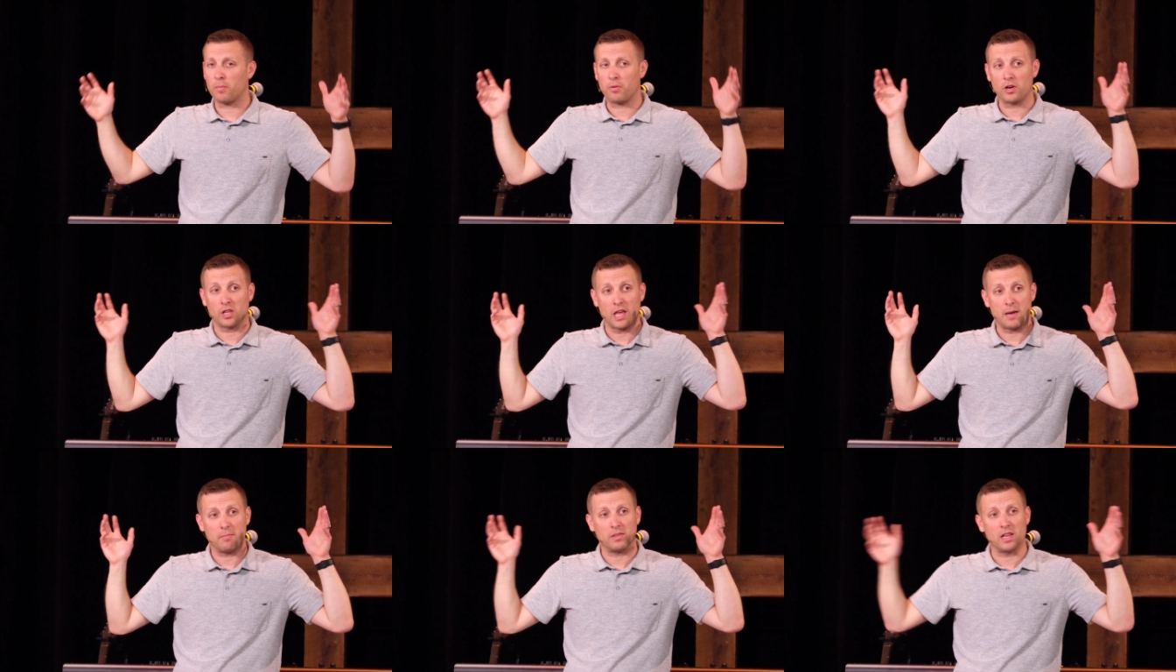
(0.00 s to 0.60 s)

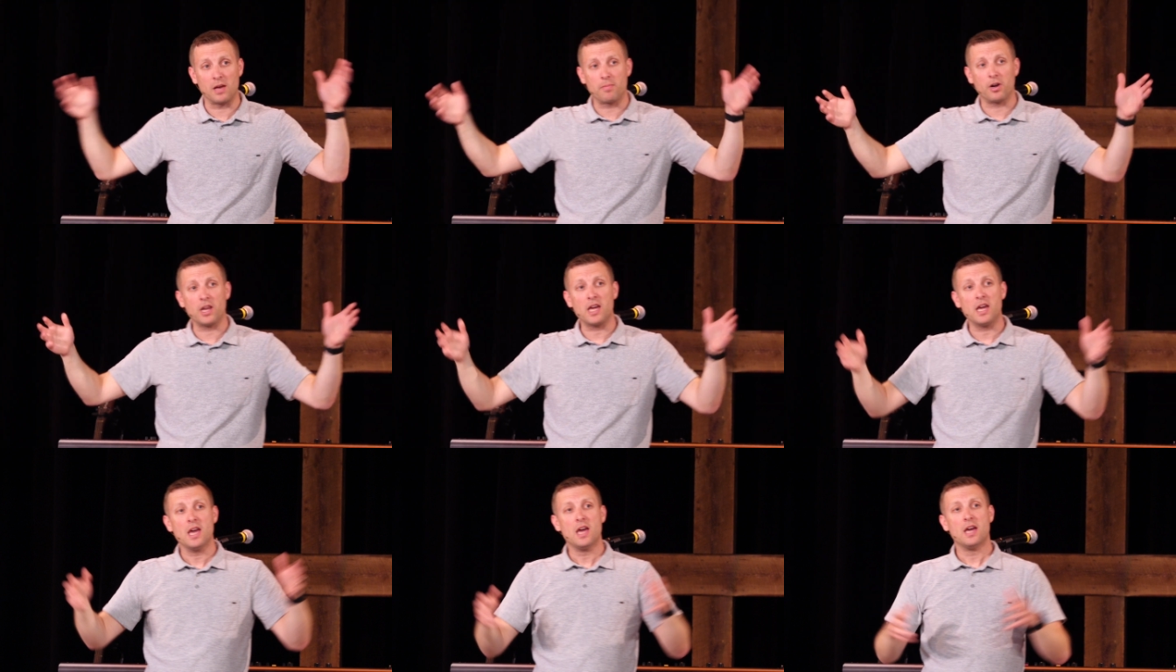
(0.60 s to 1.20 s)
proclaim
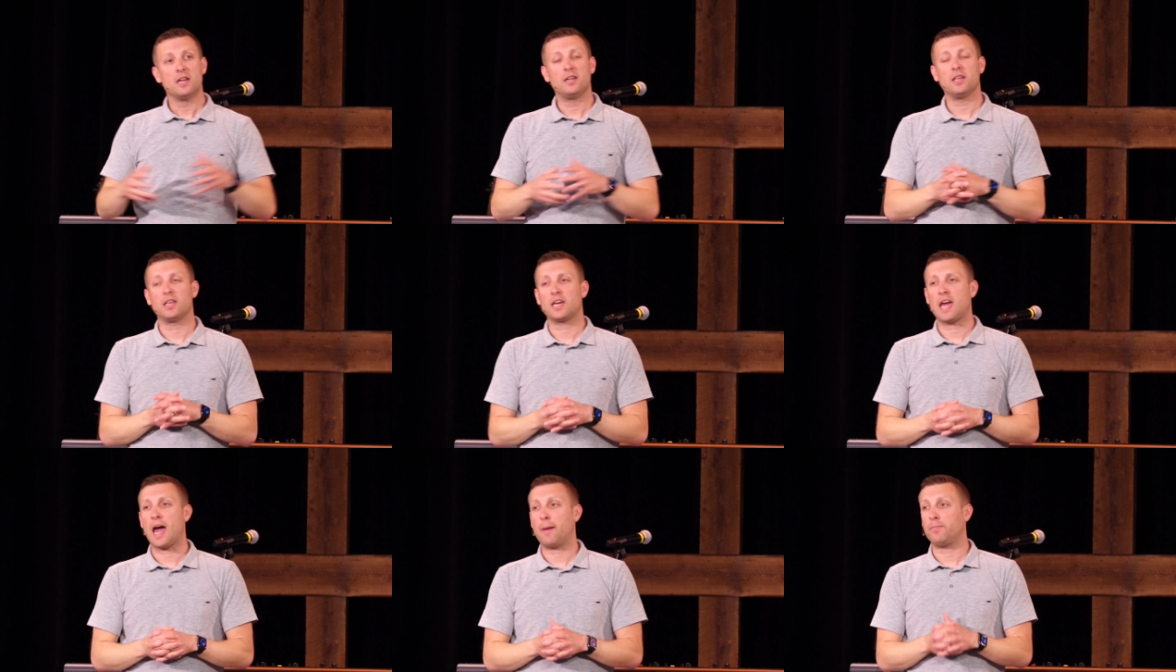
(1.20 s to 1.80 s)
liberty to
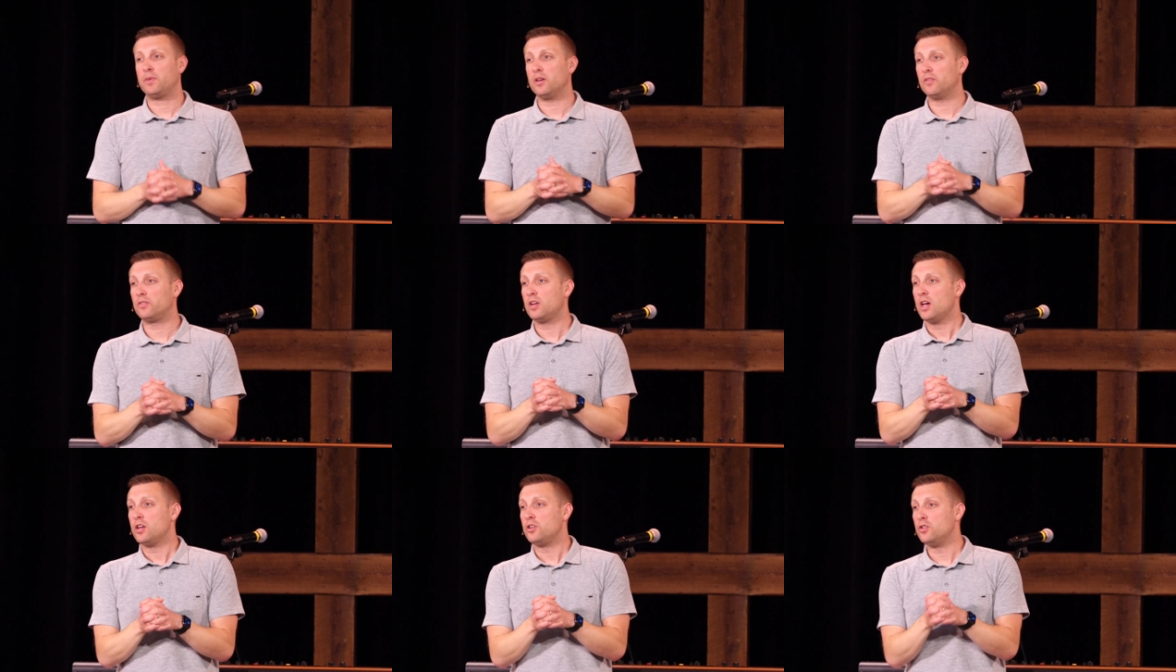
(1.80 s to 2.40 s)
the
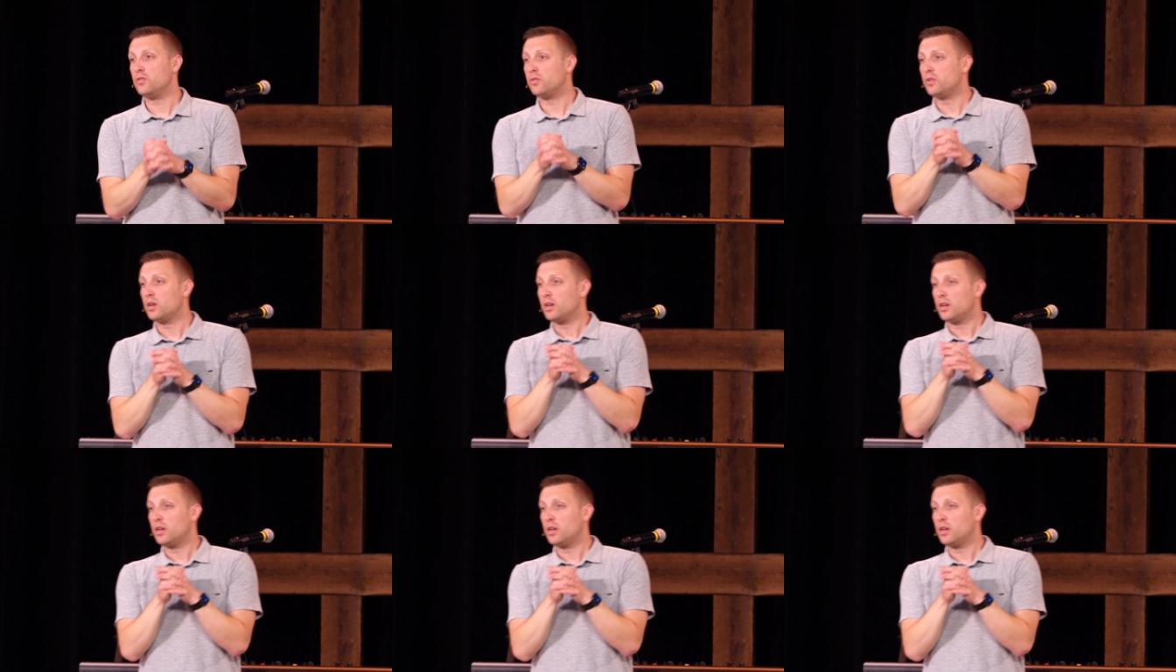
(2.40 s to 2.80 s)
captives, to,